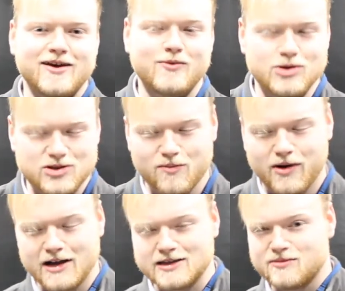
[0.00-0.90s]
which
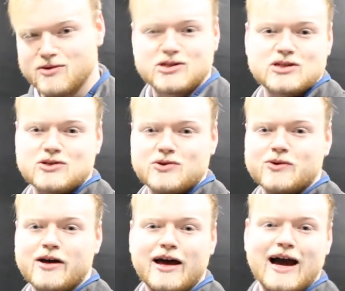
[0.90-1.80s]
combines the music school
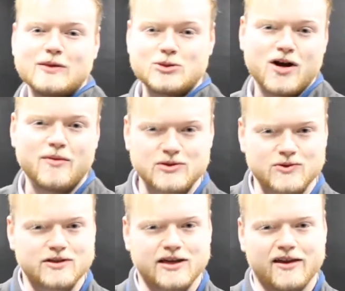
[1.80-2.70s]
and the drama
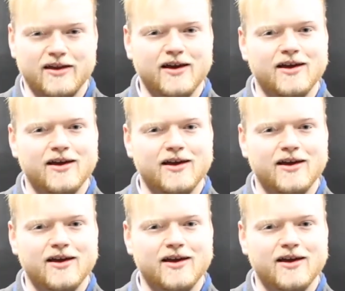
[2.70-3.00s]
school together.